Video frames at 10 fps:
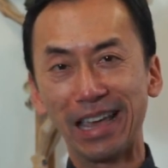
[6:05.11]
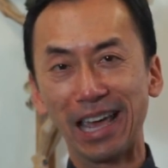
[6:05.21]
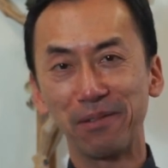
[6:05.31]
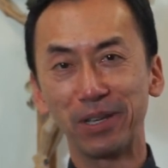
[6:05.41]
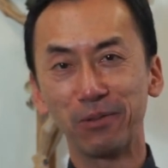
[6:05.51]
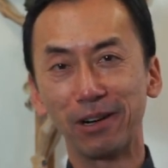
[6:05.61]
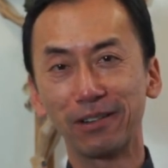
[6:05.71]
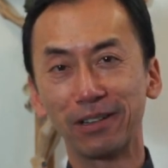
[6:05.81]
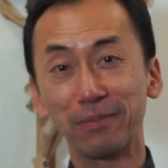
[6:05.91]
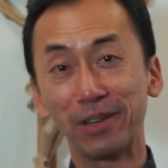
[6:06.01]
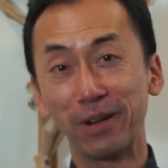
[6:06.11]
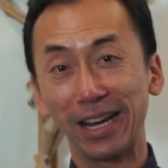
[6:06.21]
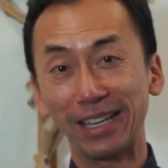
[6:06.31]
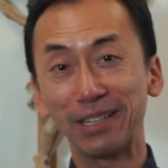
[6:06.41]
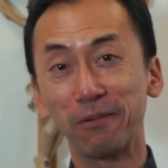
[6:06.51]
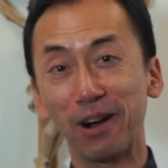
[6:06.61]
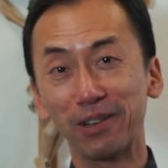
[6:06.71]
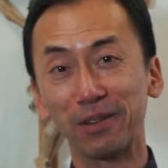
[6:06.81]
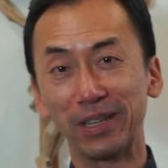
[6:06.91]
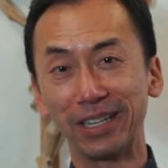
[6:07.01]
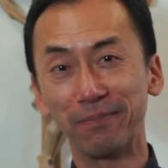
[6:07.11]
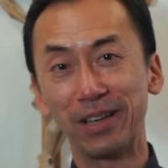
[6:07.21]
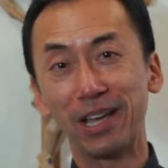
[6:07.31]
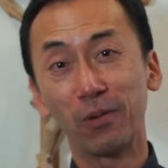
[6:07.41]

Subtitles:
and be ready to welcome him